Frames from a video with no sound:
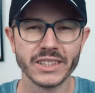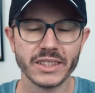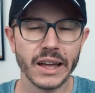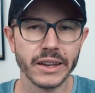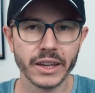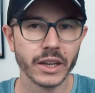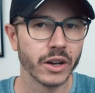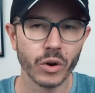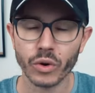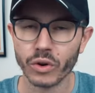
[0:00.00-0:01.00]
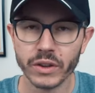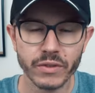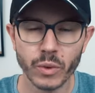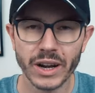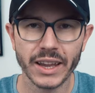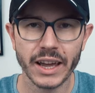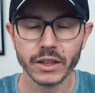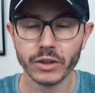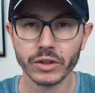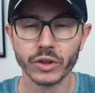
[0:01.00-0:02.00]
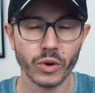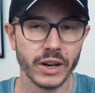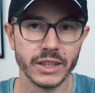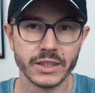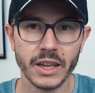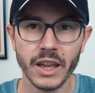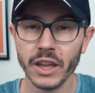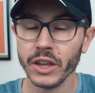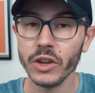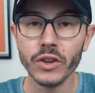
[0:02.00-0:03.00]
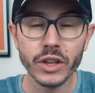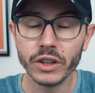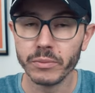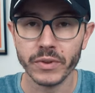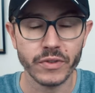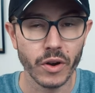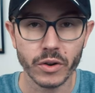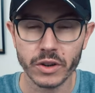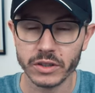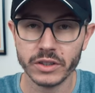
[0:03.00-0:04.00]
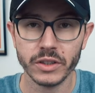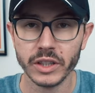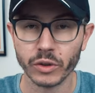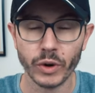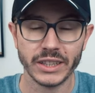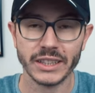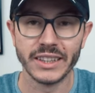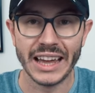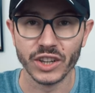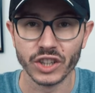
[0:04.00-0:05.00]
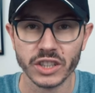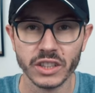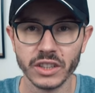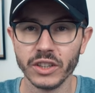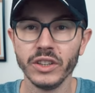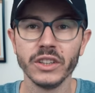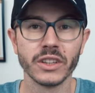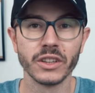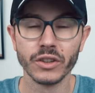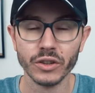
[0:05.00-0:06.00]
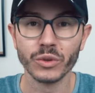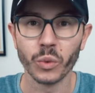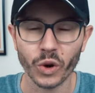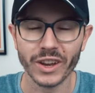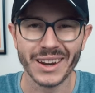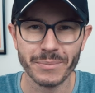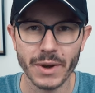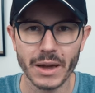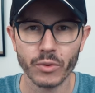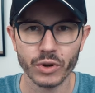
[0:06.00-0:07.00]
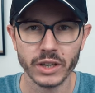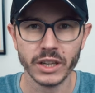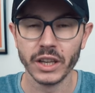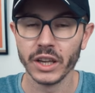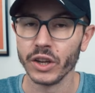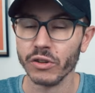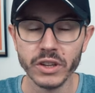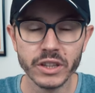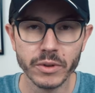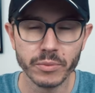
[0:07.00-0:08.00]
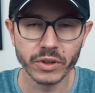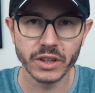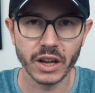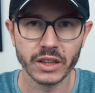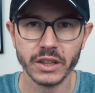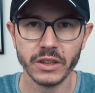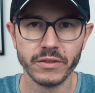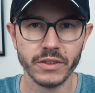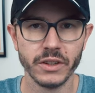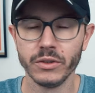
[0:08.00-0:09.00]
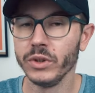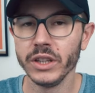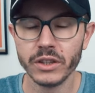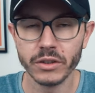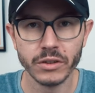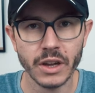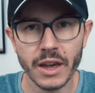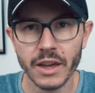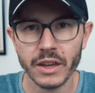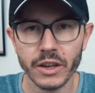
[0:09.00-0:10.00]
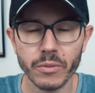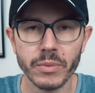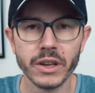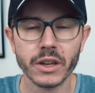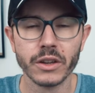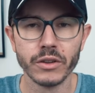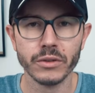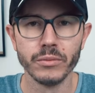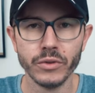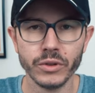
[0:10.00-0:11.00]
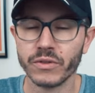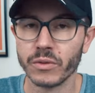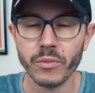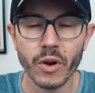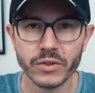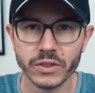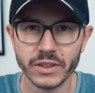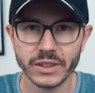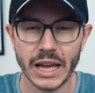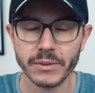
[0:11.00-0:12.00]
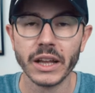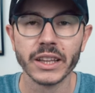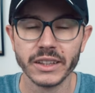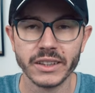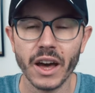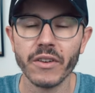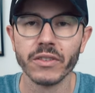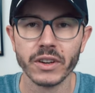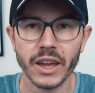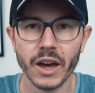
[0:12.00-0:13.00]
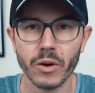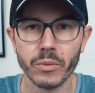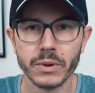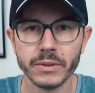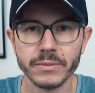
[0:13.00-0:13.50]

at studying or if you want to get good grades, you need to be focused, you need great attention, you need a good working memory, you need to be productive, you need to, be in a good mood for most of the time. That can definitely help.